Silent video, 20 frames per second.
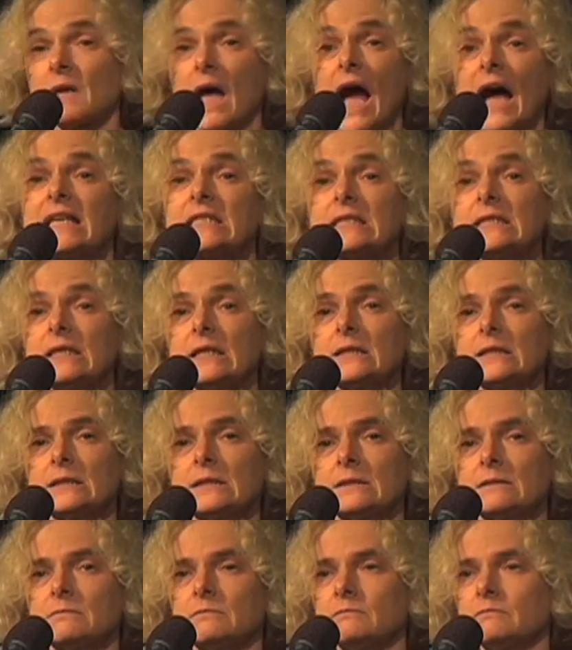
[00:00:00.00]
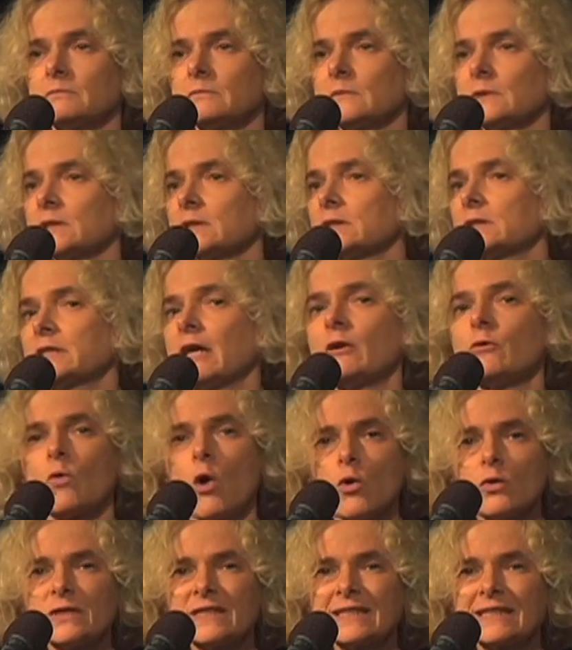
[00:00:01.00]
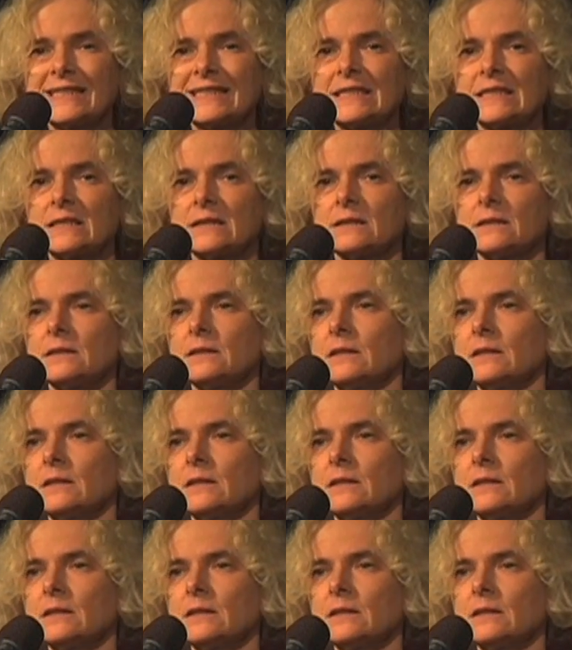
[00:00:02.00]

accidents, cirrhosis,